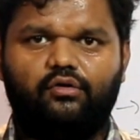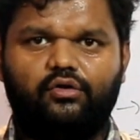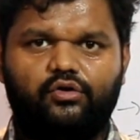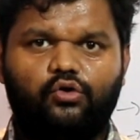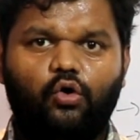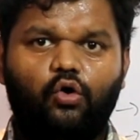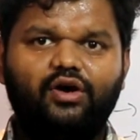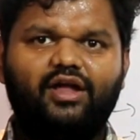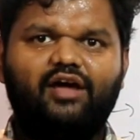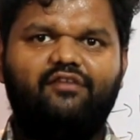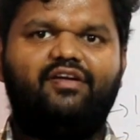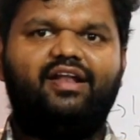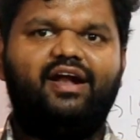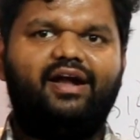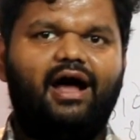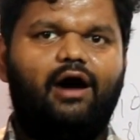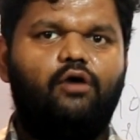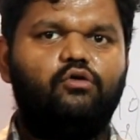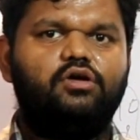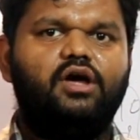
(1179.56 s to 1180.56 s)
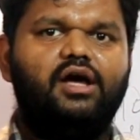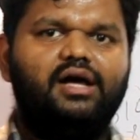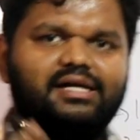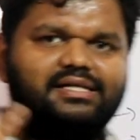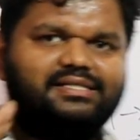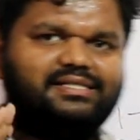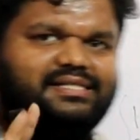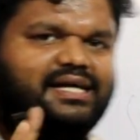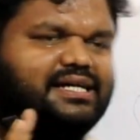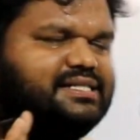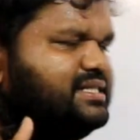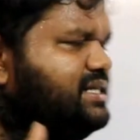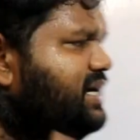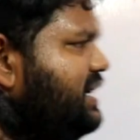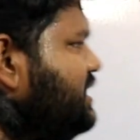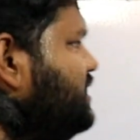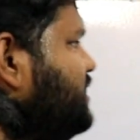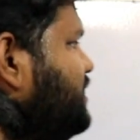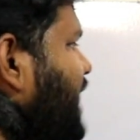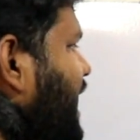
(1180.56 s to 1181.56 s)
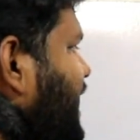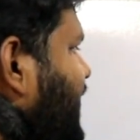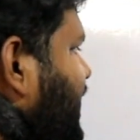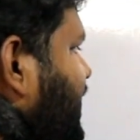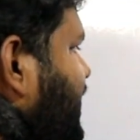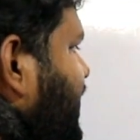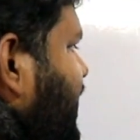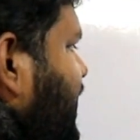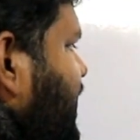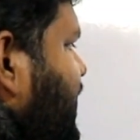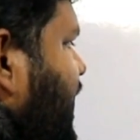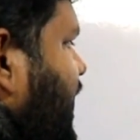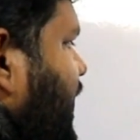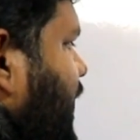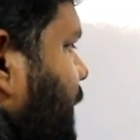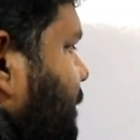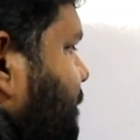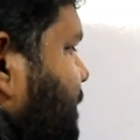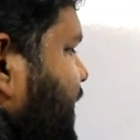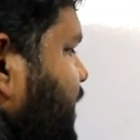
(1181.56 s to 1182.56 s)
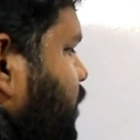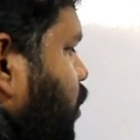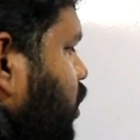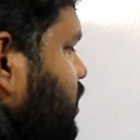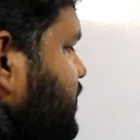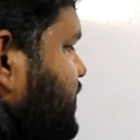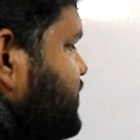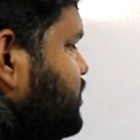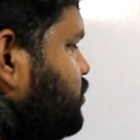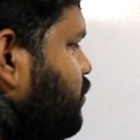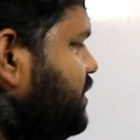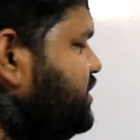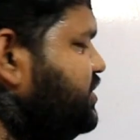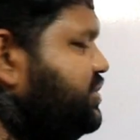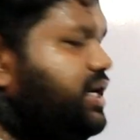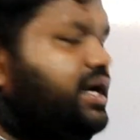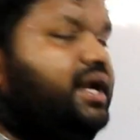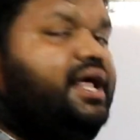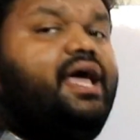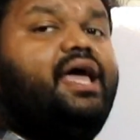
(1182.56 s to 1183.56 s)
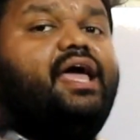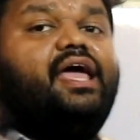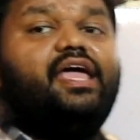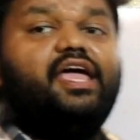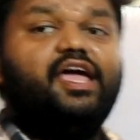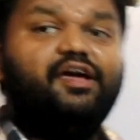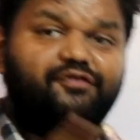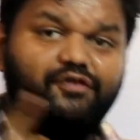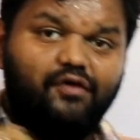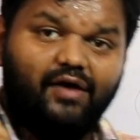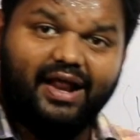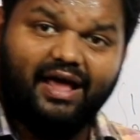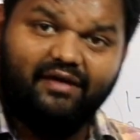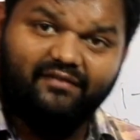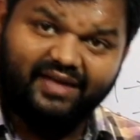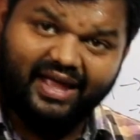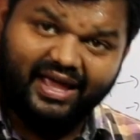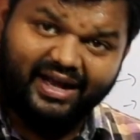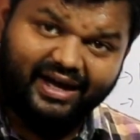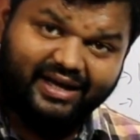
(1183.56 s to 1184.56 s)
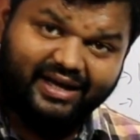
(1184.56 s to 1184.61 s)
don't have any doubt, just directly complete all this question. If you are having any